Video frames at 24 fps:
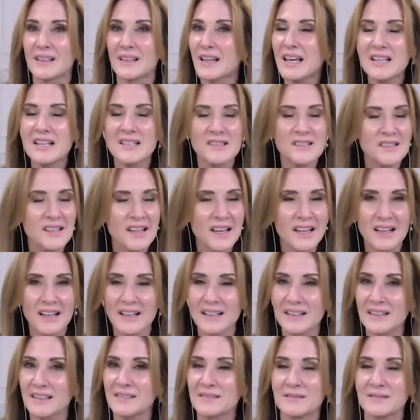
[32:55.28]

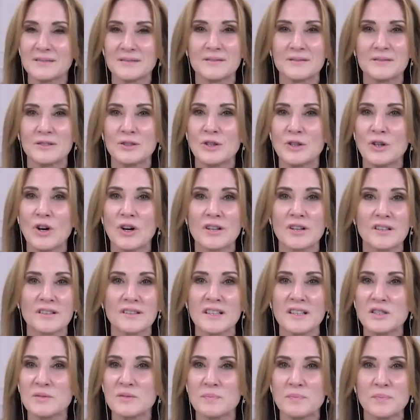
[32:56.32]
Exactly. You the, got the, it.
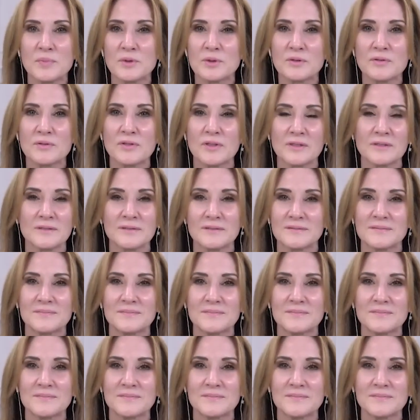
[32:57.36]
That's beautiful.